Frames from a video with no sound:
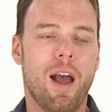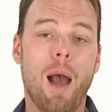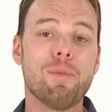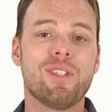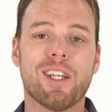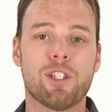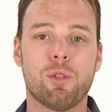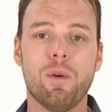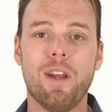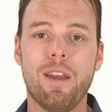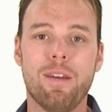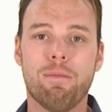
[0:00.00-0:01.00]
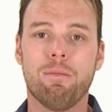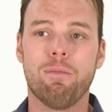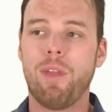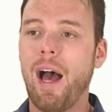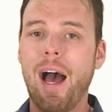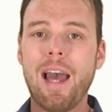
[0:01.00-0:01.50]
I'm 6'3".
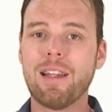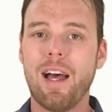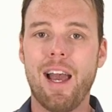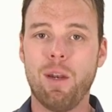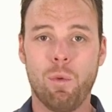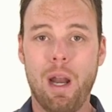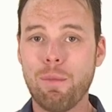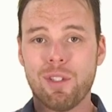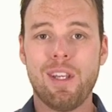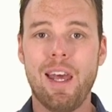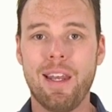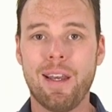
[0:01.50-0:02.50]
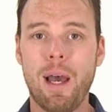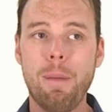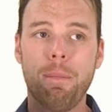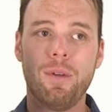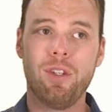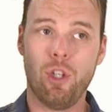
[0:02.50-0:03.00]
The eye line when I'm standing
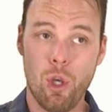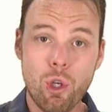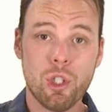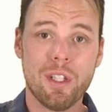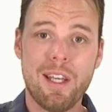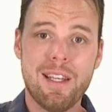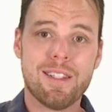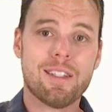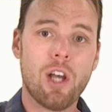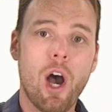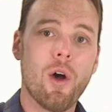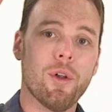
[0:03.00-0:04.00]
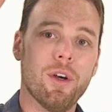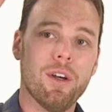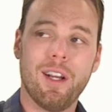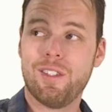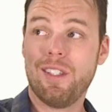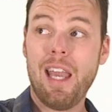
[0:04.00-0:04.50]
up usually is taller,
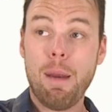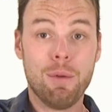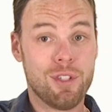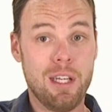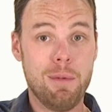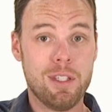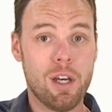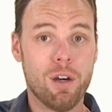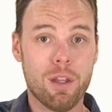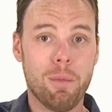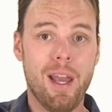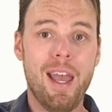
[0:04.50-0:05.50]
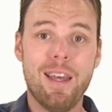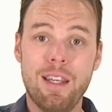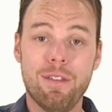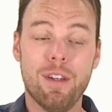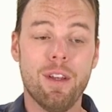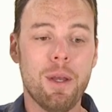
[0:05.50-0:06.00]
because the camera is going to be taller than my head
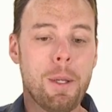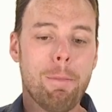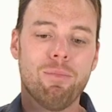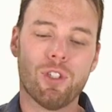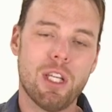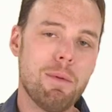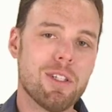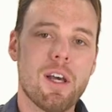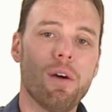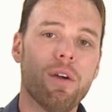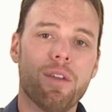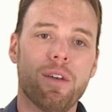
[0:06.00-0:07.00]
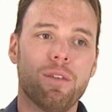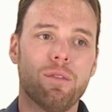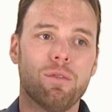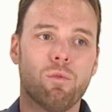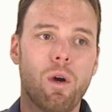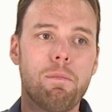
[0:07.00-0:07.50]
even. It's going to be taller than
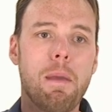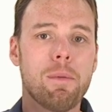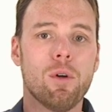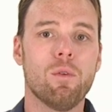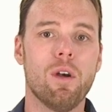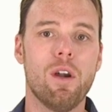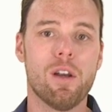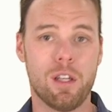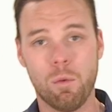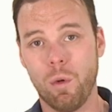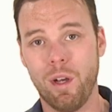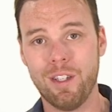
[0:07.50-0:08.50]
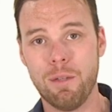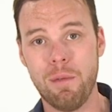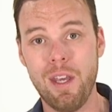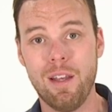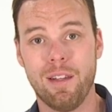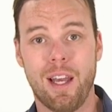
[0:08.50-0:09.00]
what people are going to want it to
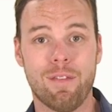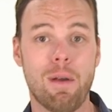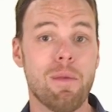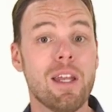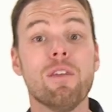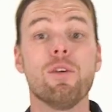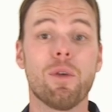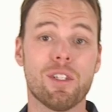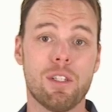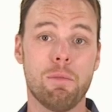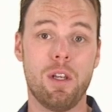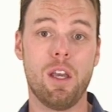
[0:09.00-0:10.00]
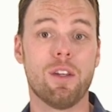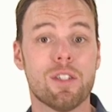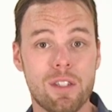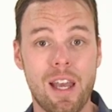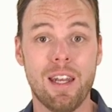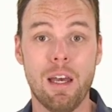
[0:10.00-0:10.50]
be. Like if I'm interviewing somebody on a
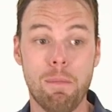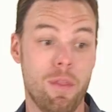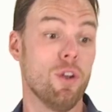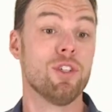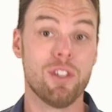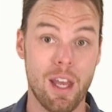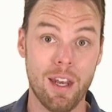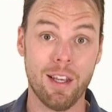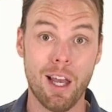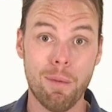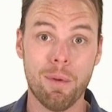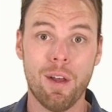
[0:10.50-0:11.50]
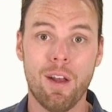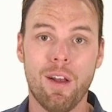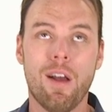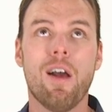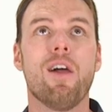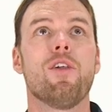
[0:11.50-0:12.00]
stand-up and they're standing up,
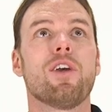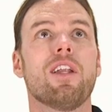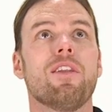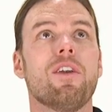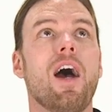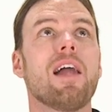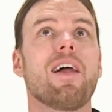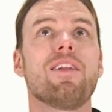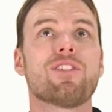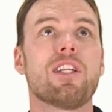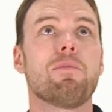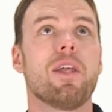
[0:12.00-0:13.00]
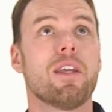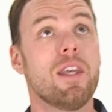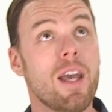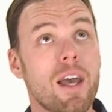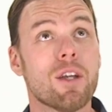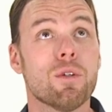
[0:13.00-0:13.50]
their eye line's going to be like,
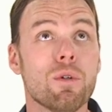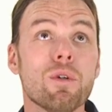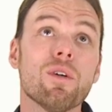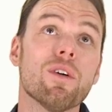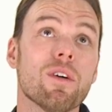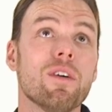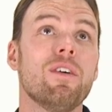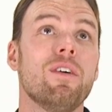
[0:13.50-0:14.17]
yeah, cool,